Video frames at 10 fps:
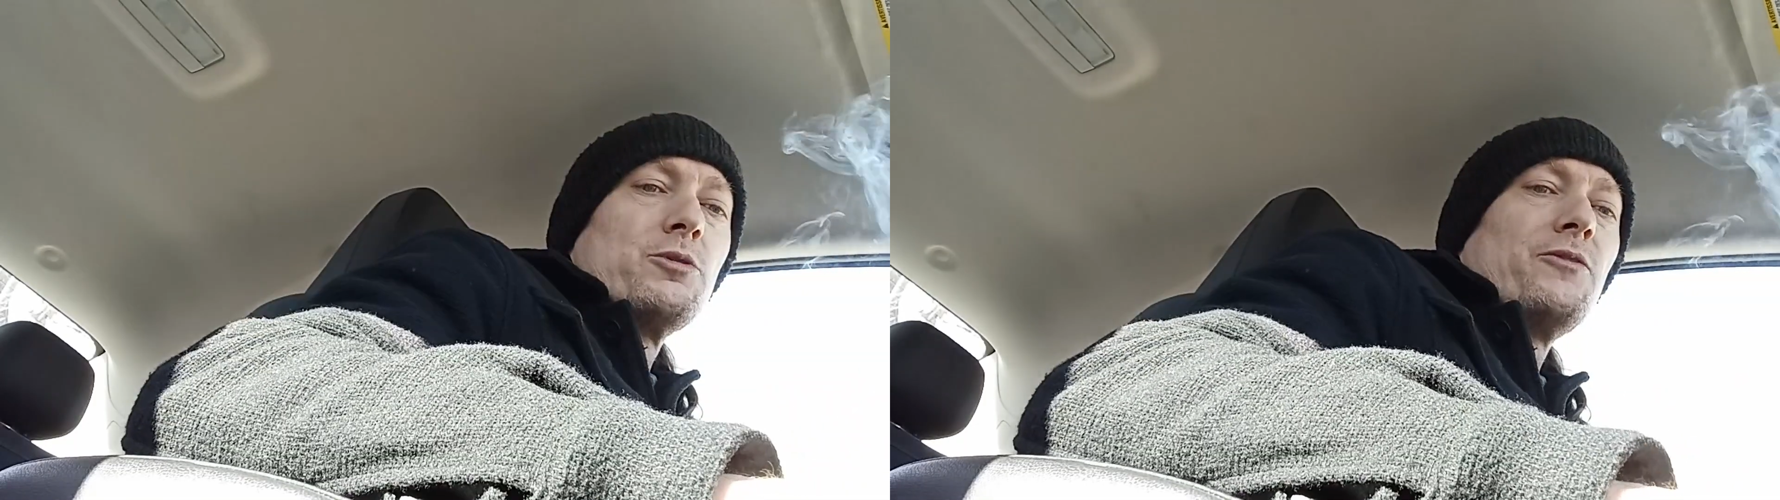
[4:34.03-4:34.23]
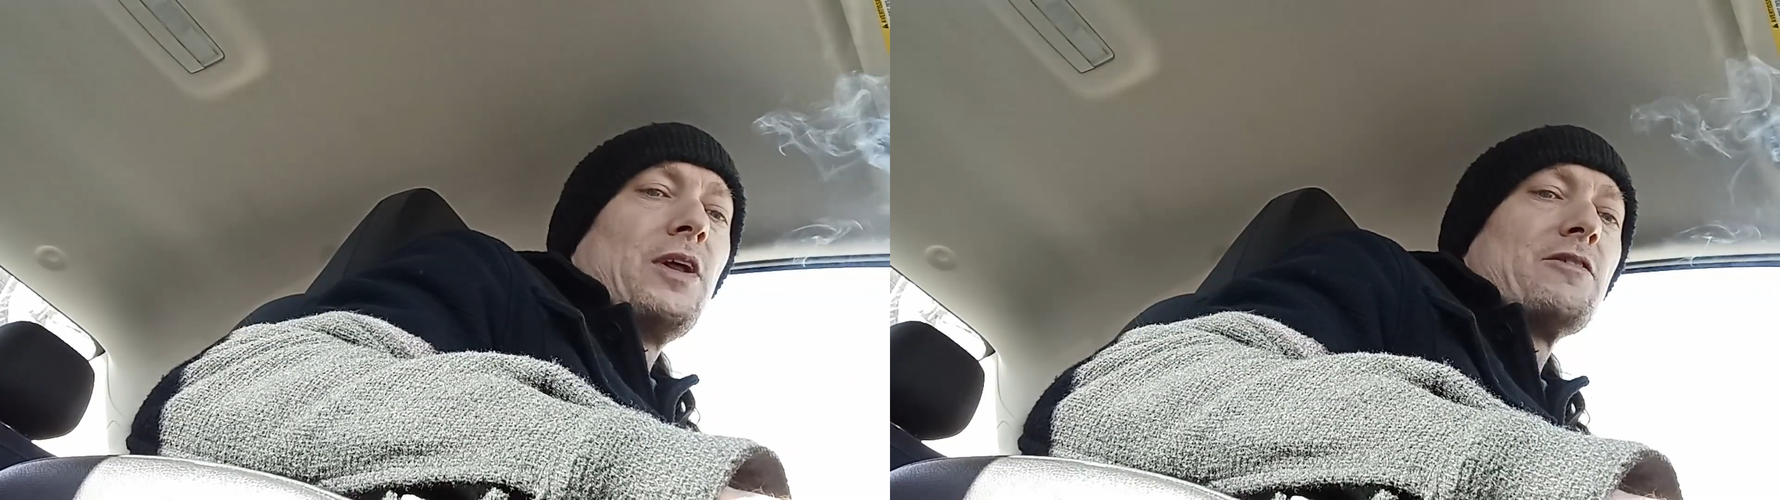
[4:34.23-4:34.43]

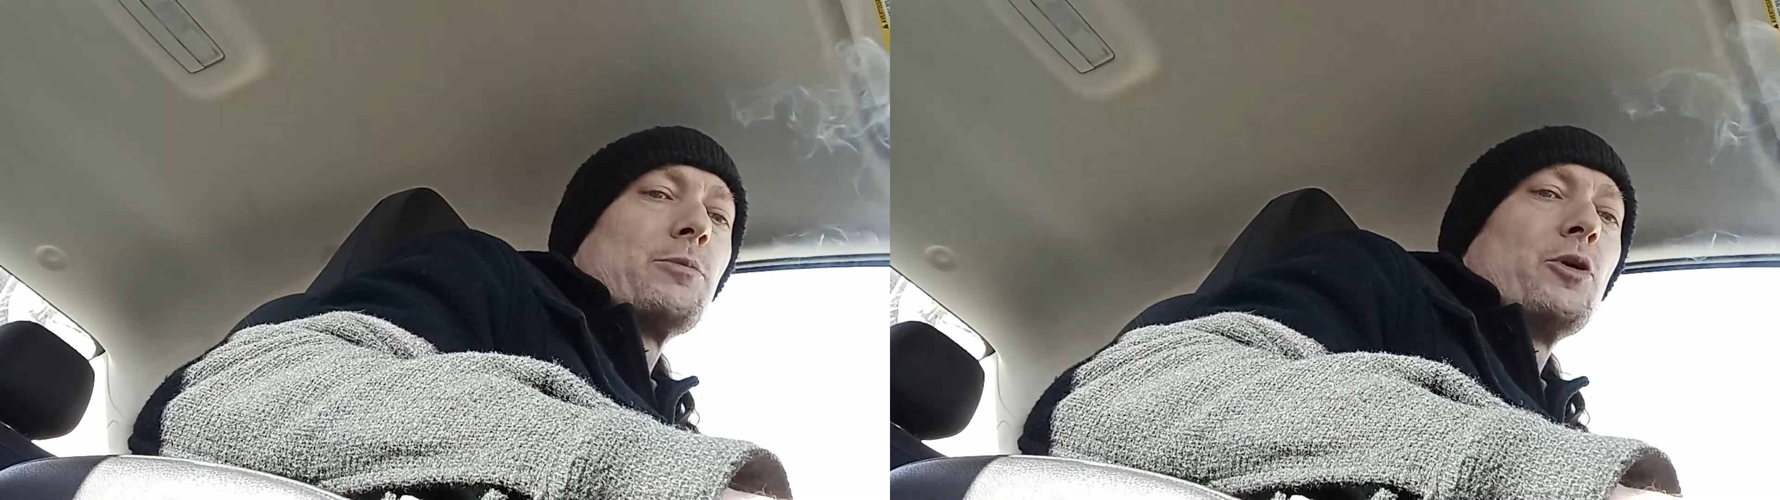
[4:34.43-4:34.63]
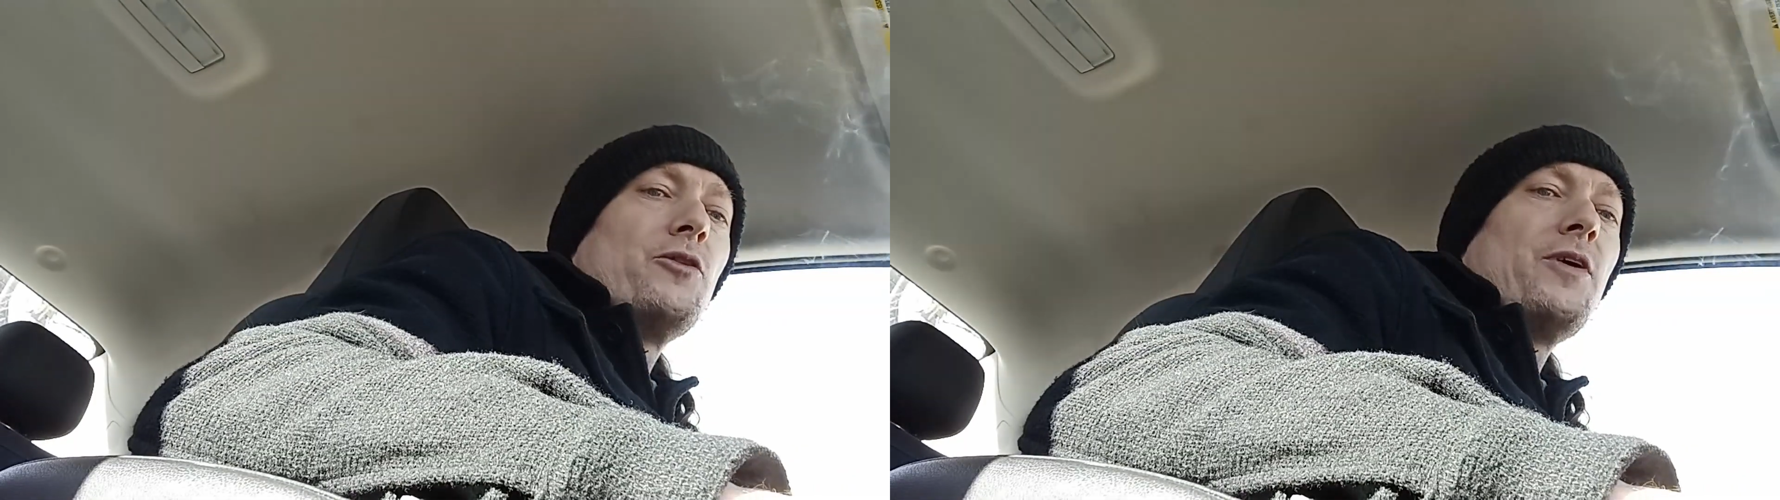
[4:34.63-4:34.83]
of flavor
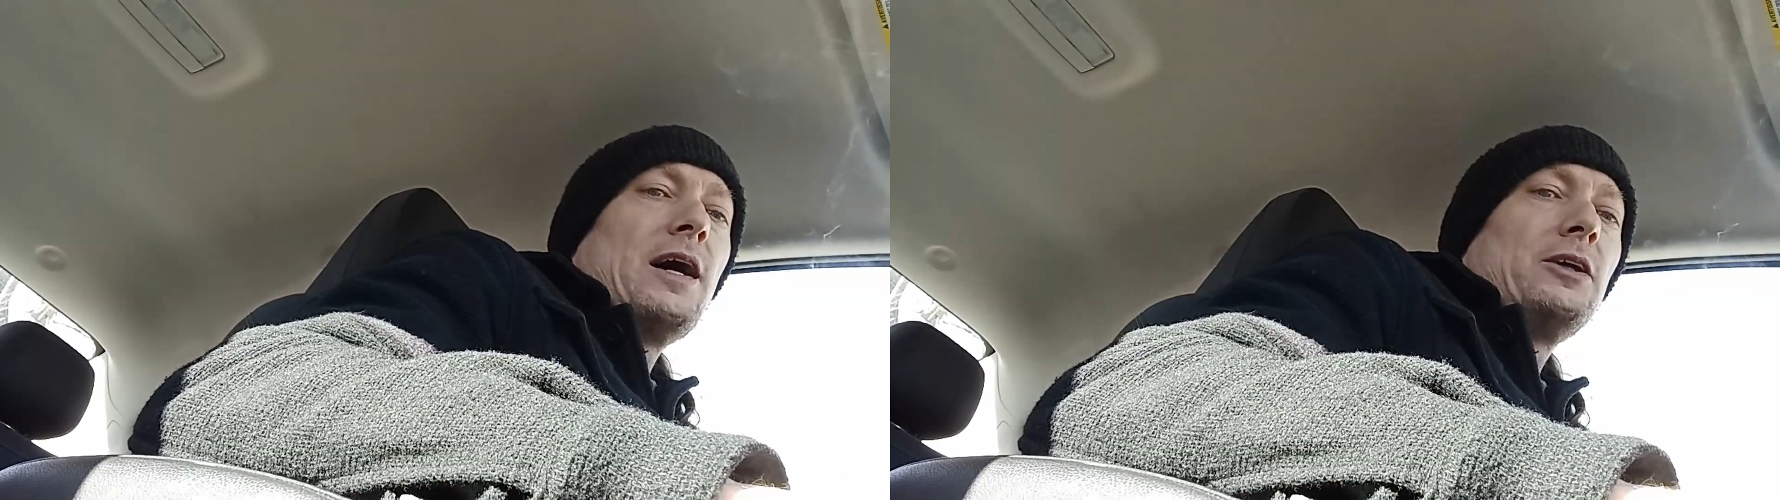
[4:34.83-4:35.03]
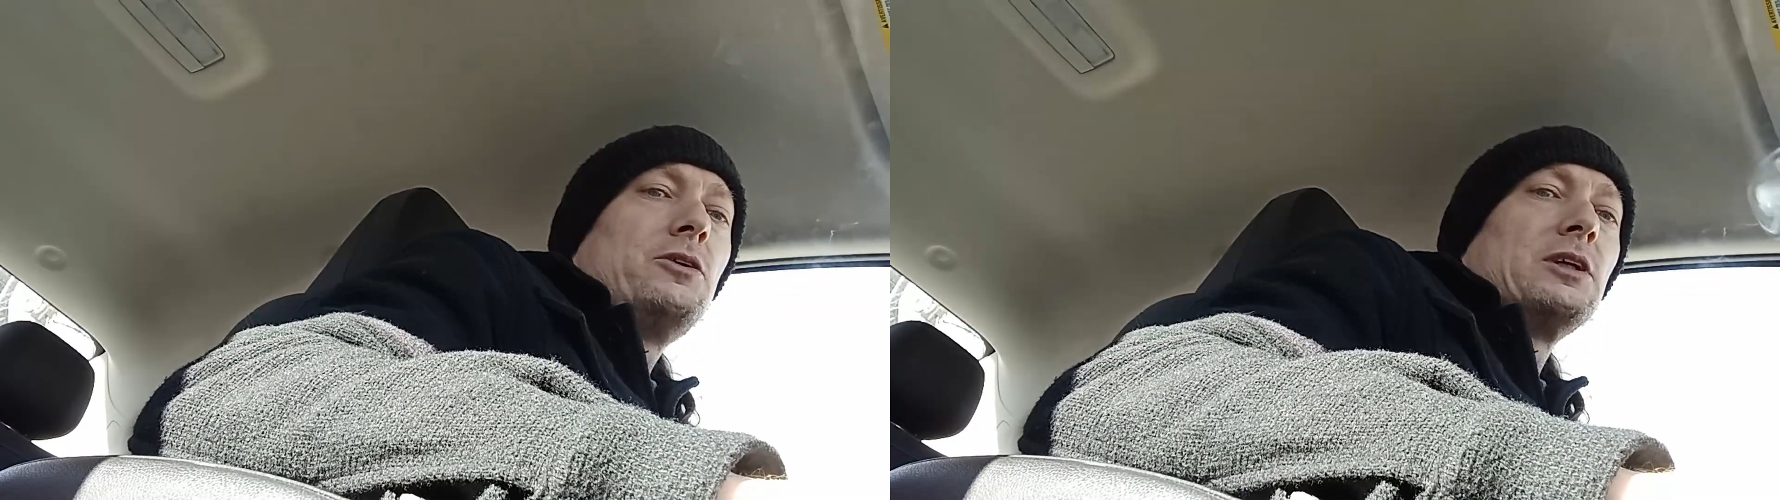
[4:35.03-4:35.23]

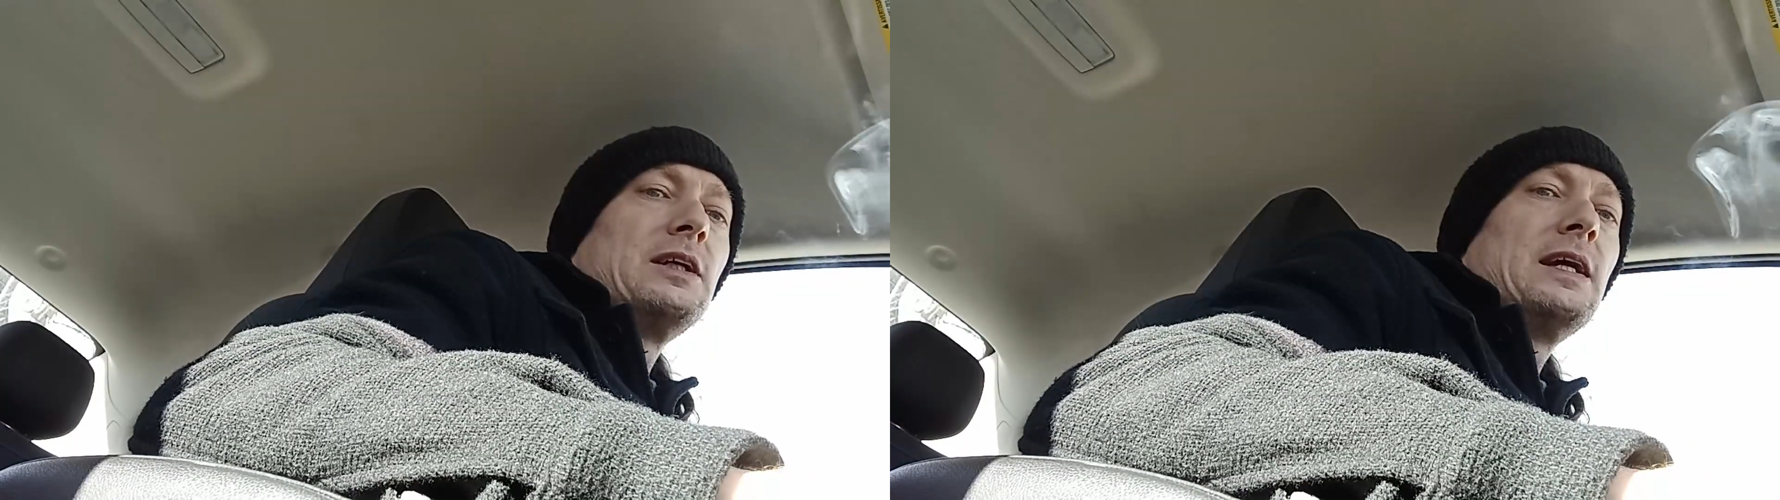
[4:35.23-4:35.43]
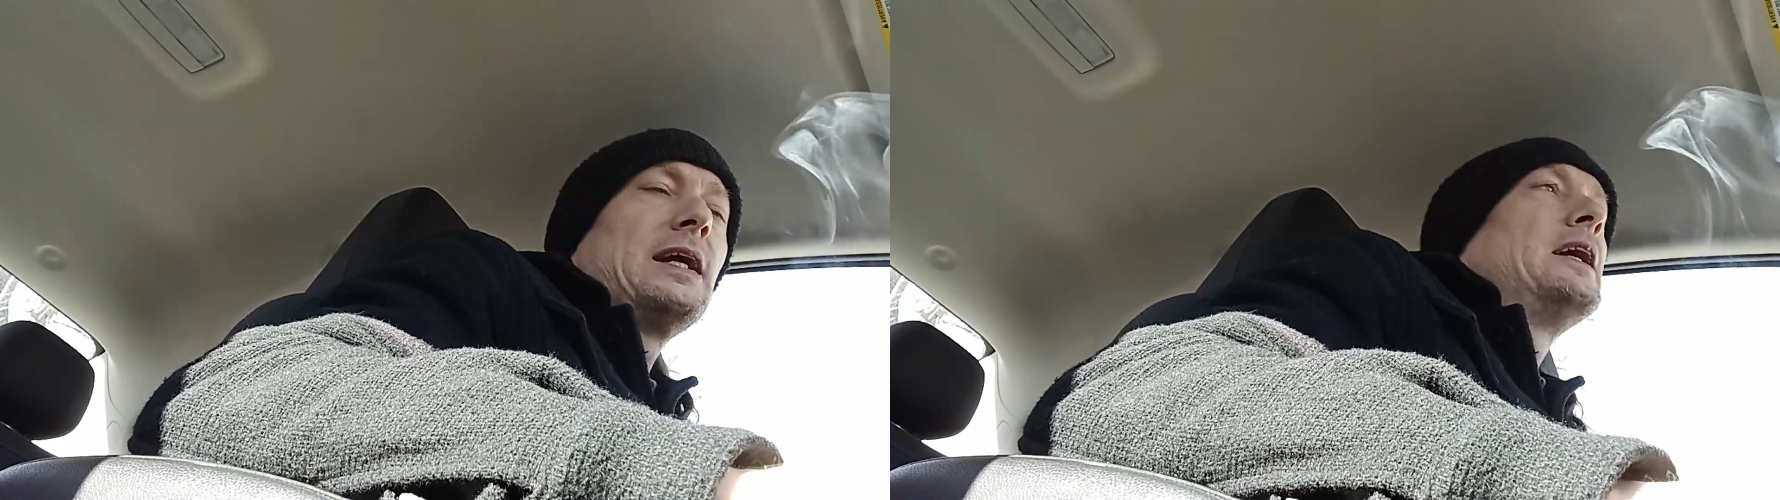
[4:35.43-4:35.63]
profile, you can
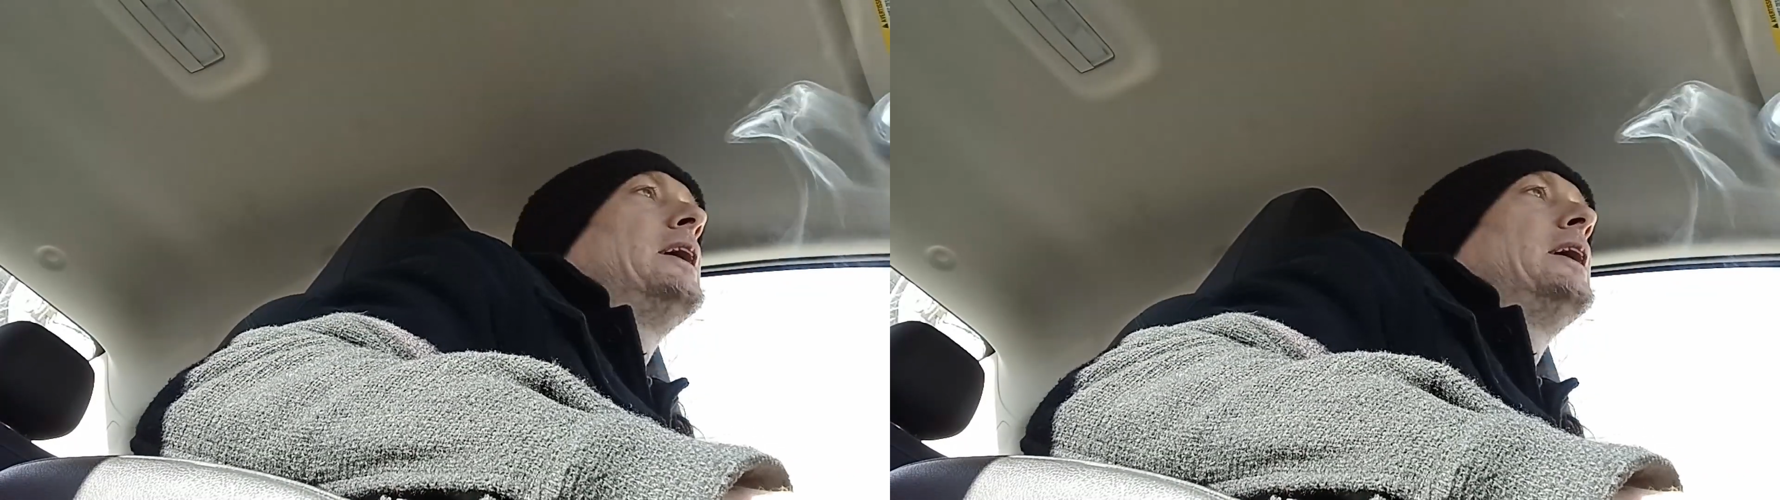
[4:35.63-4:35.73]
get